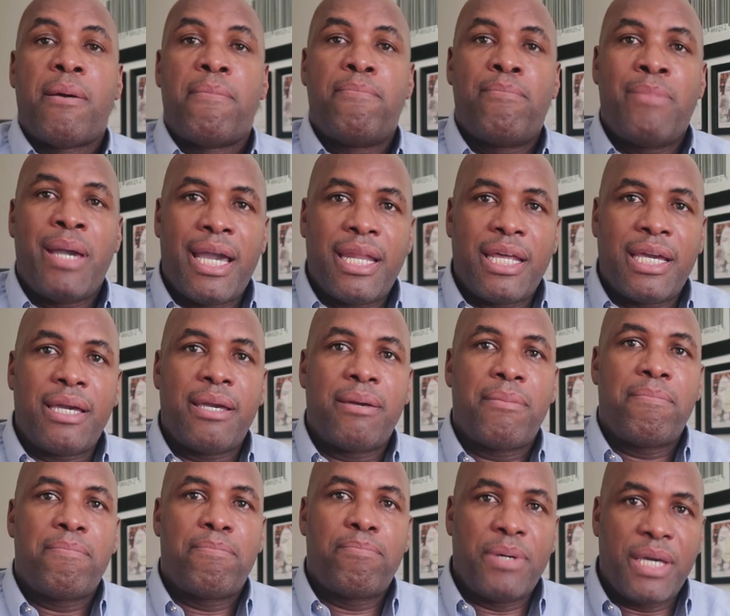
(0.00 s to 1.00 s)

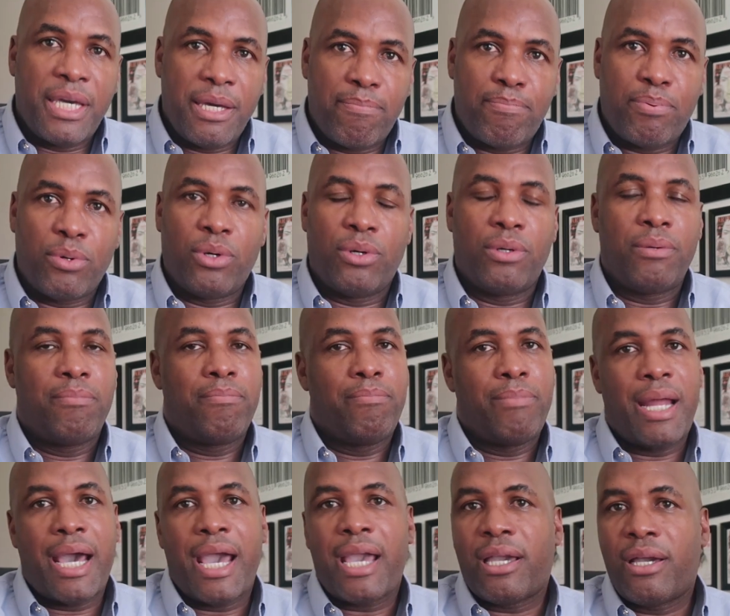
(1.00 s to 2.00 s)
Many people,
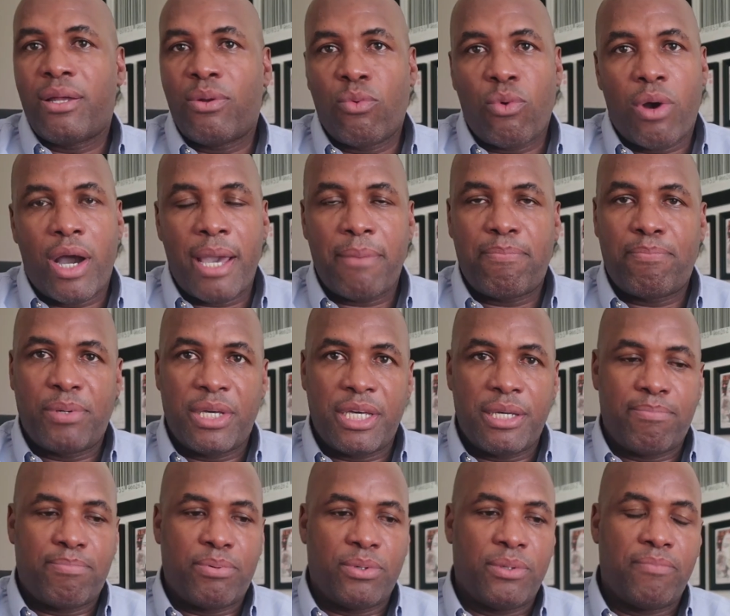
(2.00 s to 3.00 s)
black and white
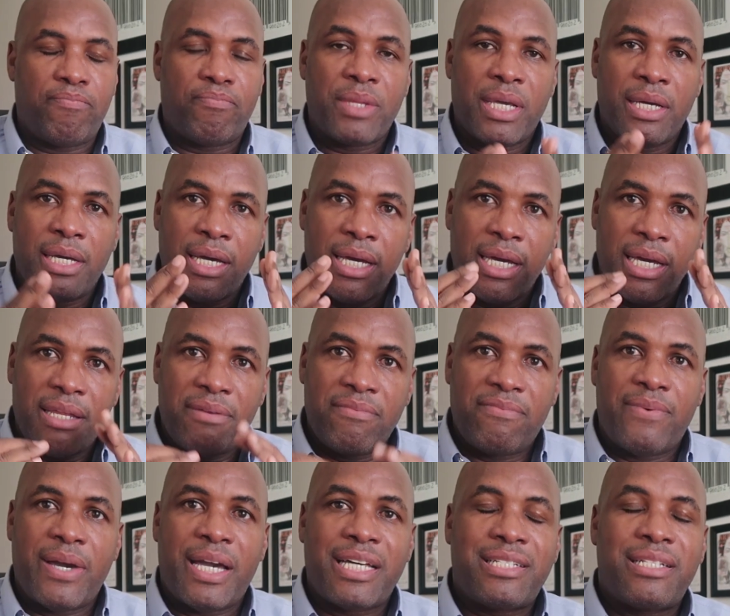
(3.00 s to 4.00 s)
people,
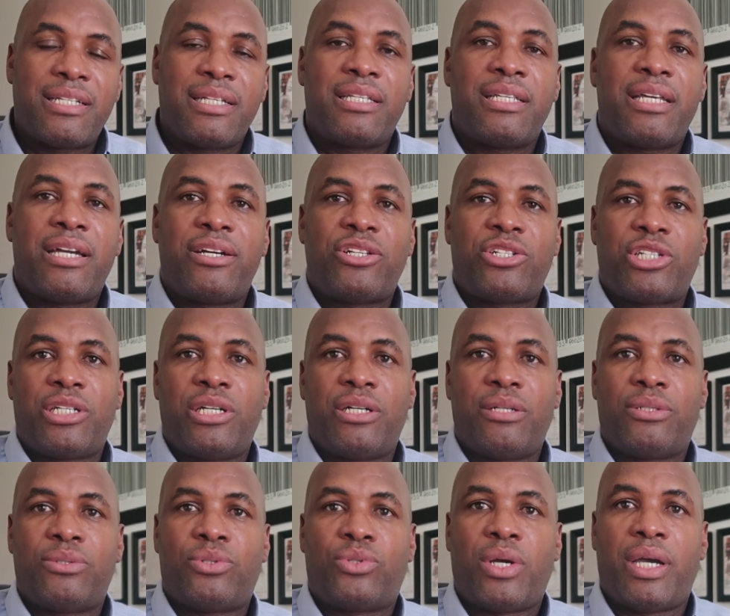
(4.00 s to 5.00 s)
invest in their
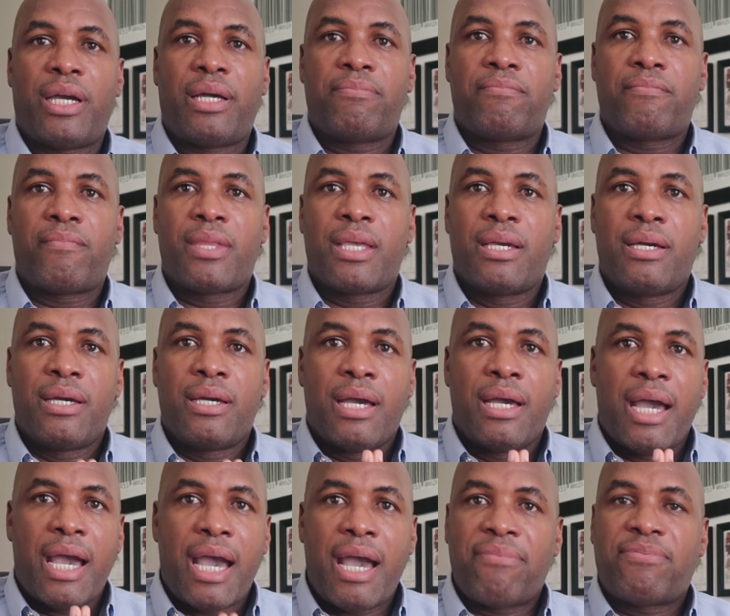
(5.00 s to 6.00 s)
children
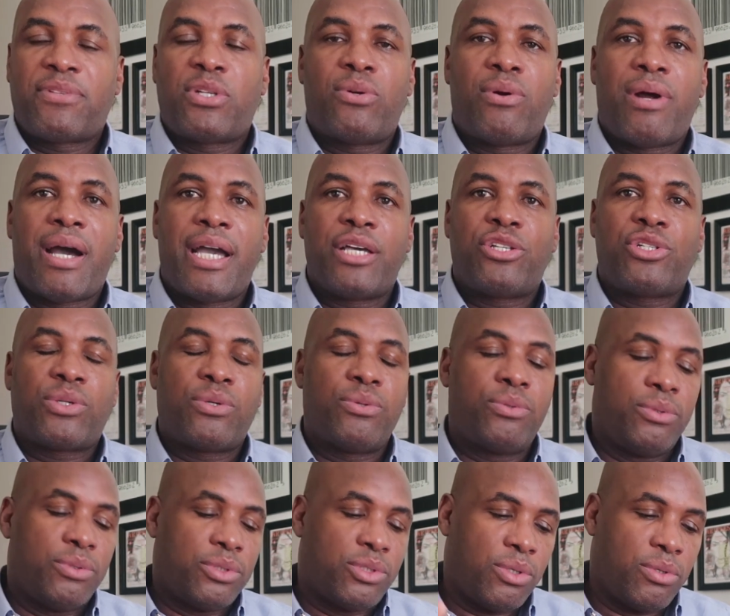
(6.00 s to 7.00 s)
after high
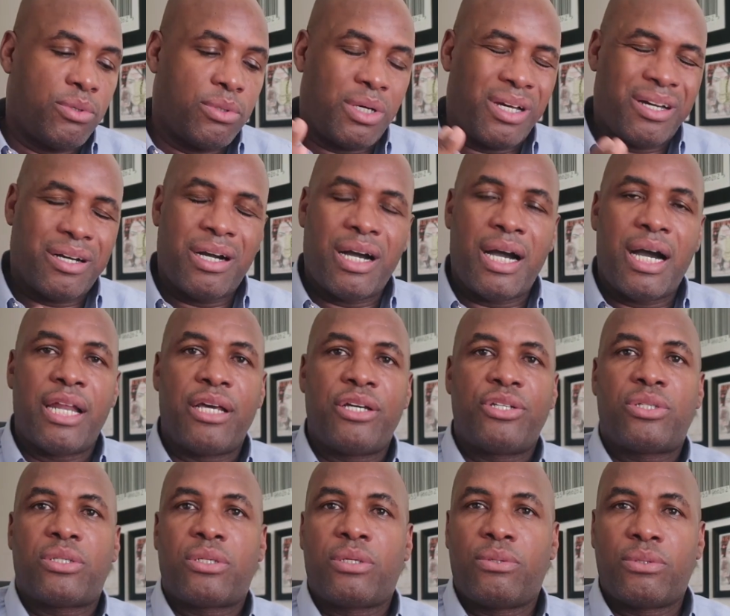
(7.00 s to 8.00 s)
school to go to
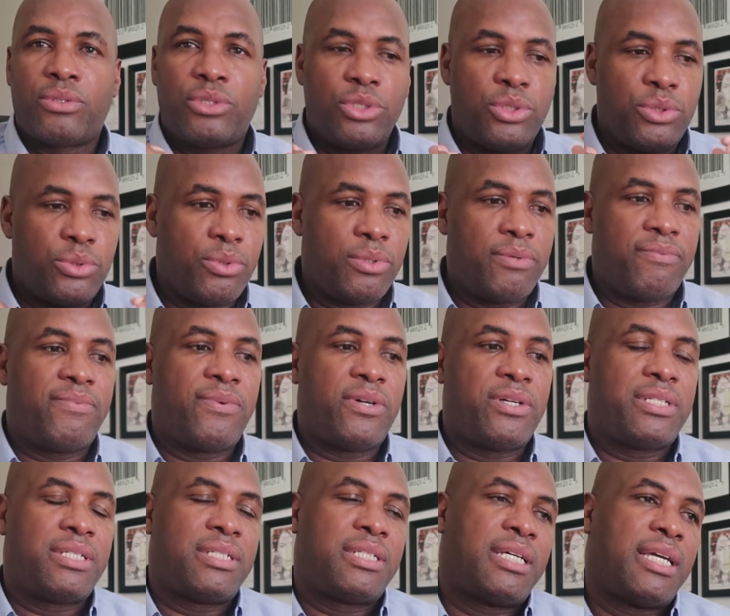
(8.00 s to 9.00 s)
college, to go to
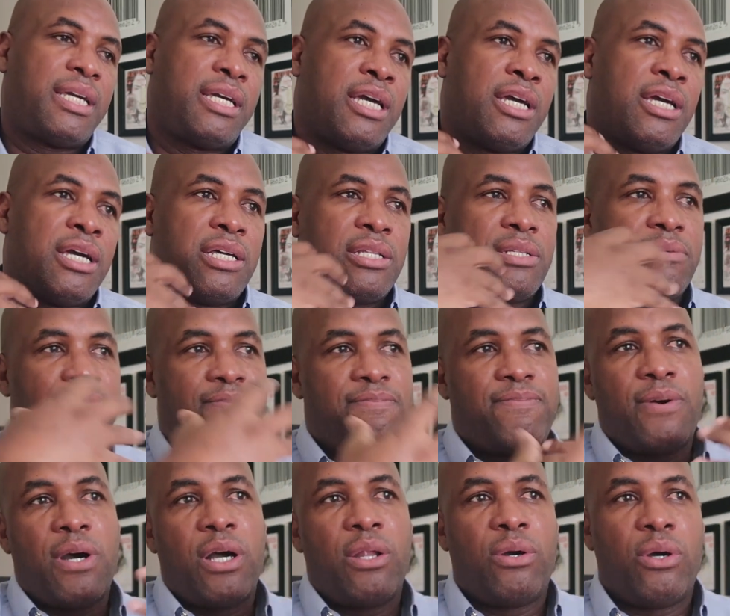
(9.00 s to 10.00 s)
university, to
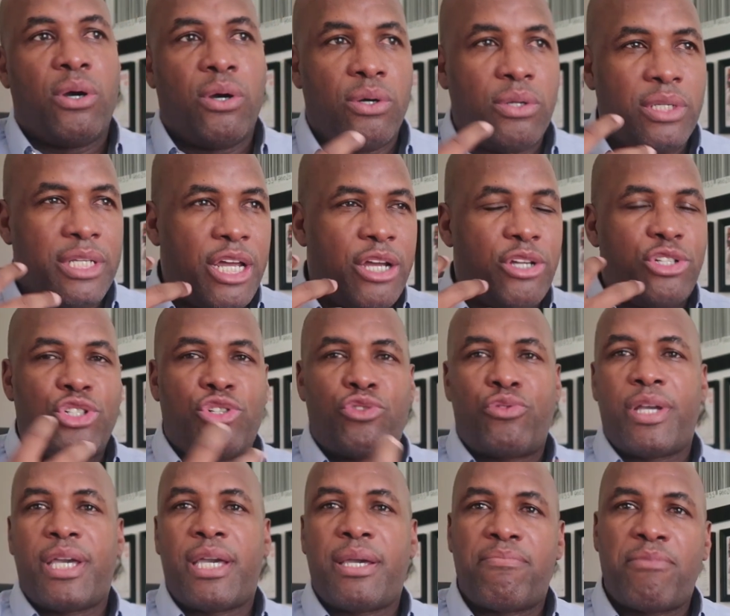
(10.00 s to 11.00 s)
follow their
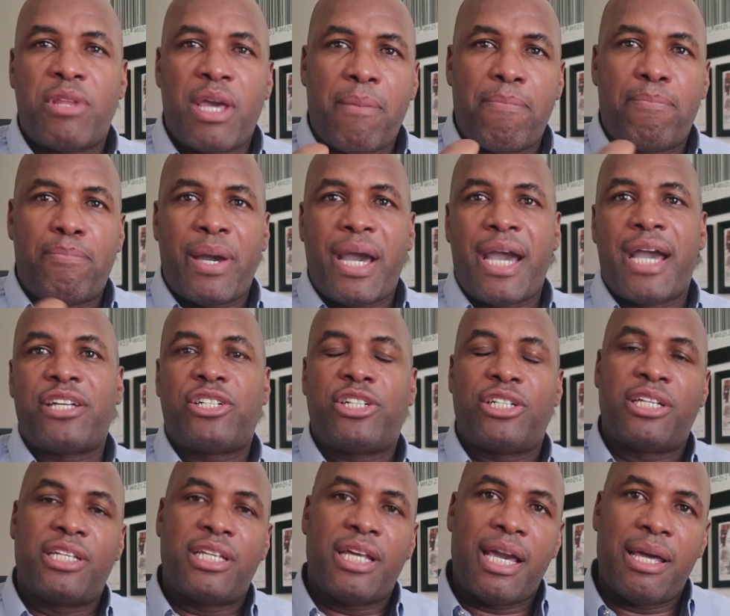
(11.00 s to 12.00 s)
dream, their
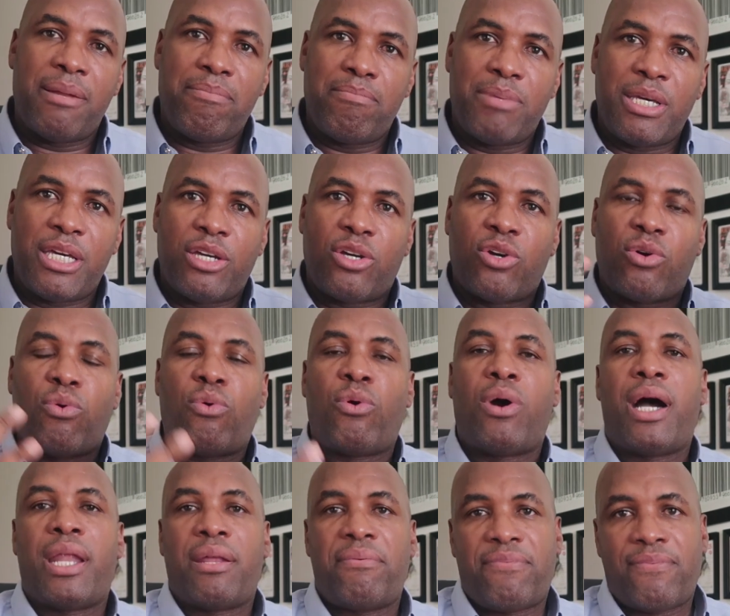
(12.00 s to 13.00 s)
passion, and be
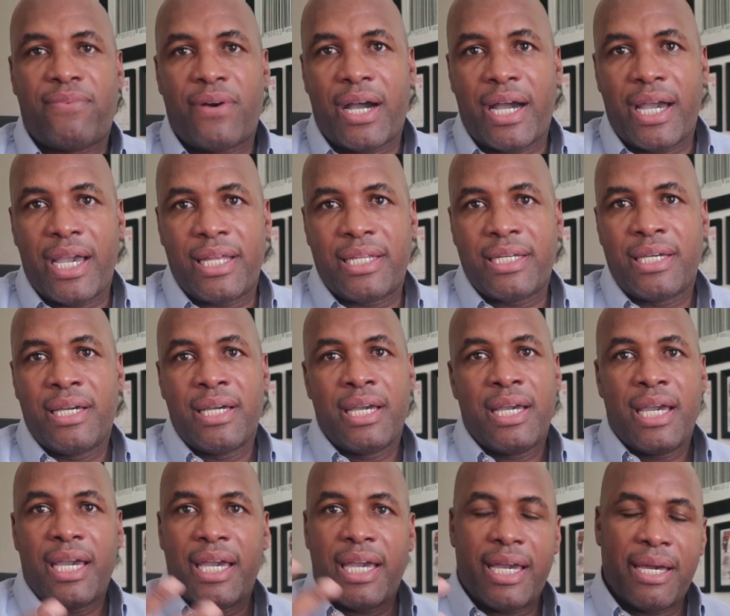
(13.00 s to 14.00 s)
qualified
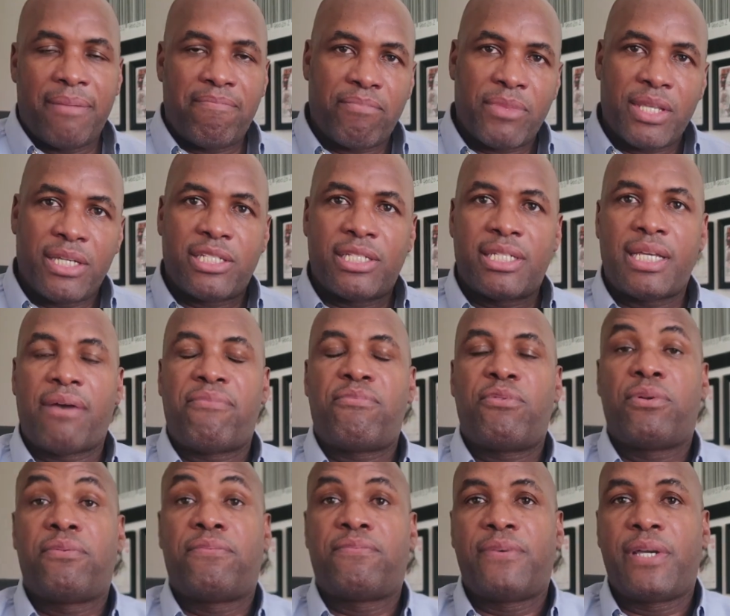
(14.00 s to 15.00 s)
in
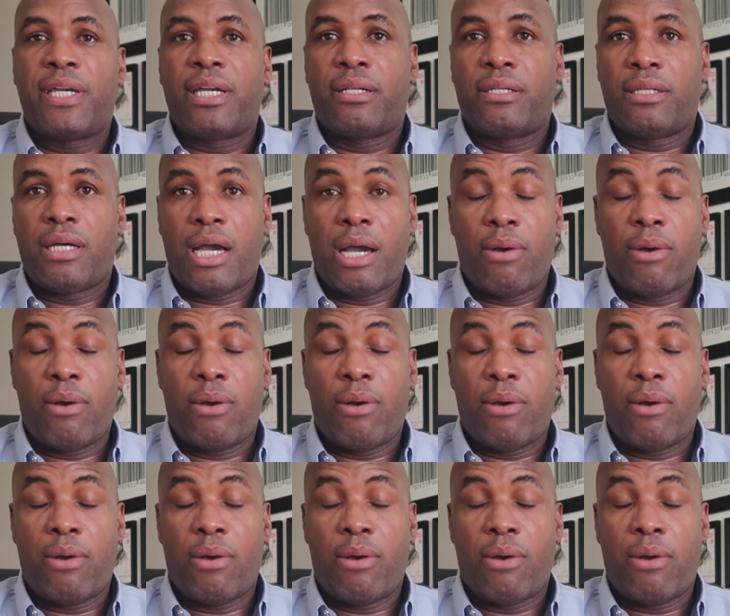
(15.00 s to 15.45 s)
several fields.